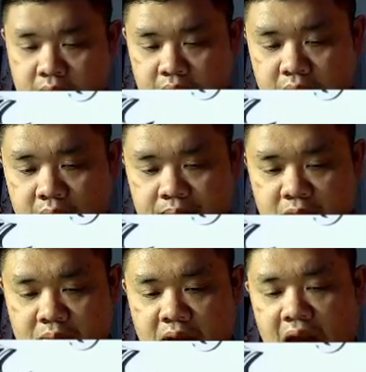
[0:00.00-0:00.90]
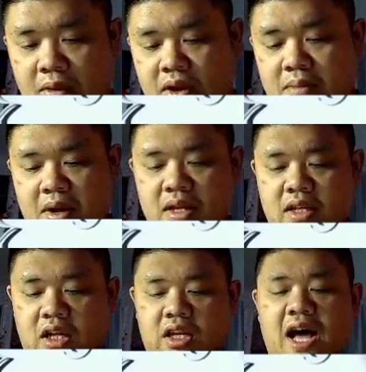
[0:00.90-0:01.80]
But I recommend the
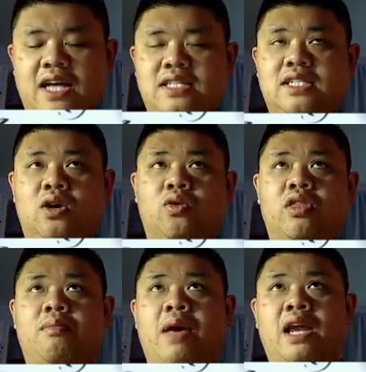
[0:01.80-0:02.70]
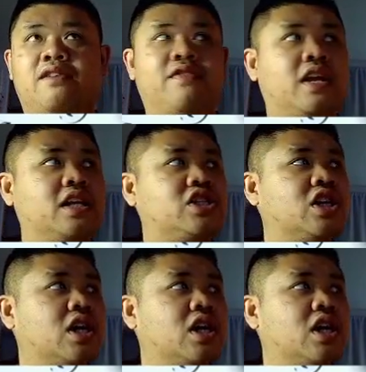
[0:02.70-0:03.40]
gloss or the matted finish